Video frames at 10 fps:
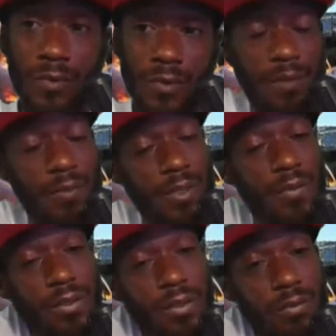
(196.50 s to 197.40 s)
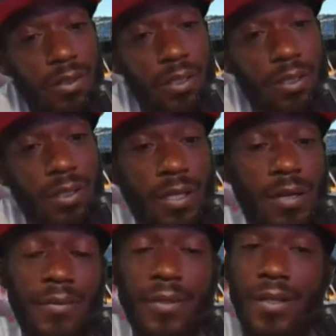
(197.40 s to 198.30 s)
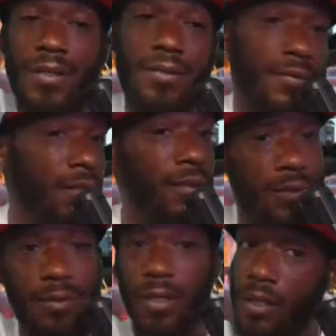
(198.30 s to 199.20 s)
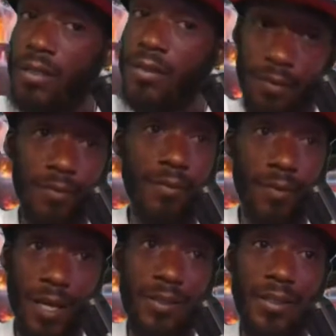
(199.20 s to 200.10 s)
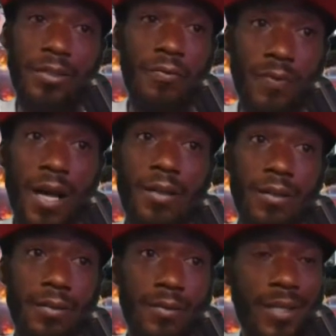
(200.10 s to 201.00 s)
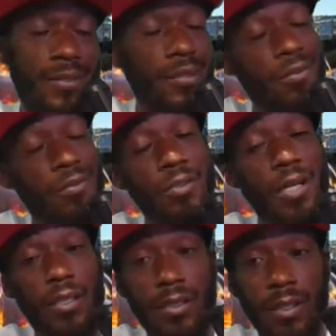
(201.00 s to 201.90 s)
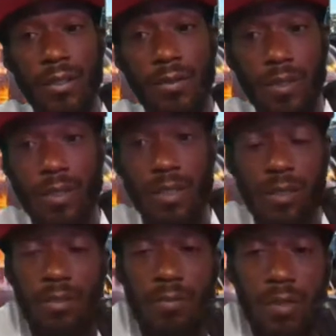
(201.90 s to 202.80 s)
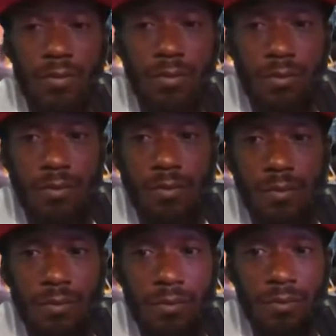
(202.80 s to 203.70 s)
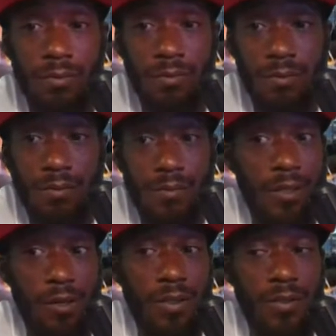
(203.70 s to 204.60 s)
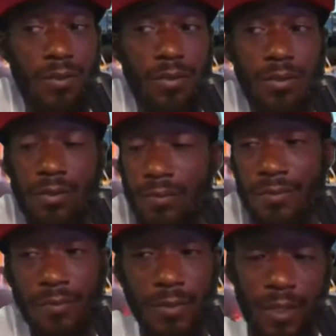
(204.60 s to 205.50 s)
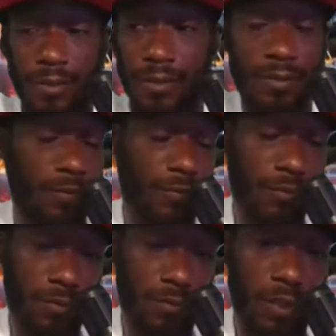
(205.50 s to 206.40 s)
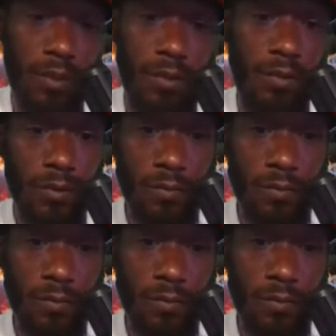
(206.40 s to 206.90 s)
I'm gonna give it to you. You did good. Listen. I think you fire. I still don't think you got a clear win under your belt in all these years. That's just me, though.